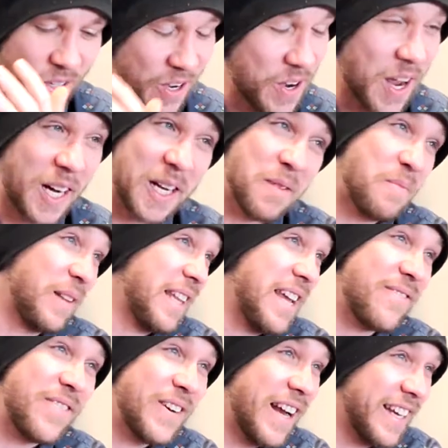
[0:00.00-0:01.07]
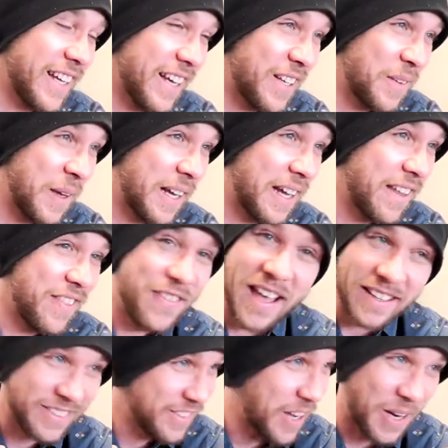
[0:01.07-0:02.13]
you're not going to believe me. And I tell you, like,
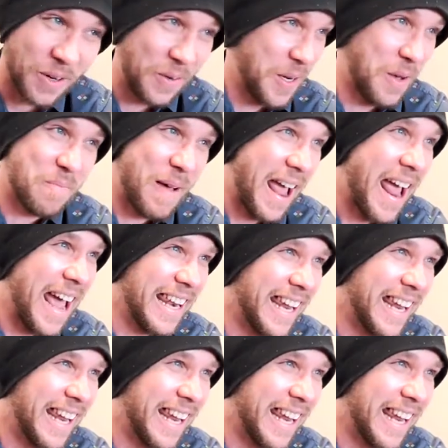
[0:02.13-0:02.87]
that's not a real band.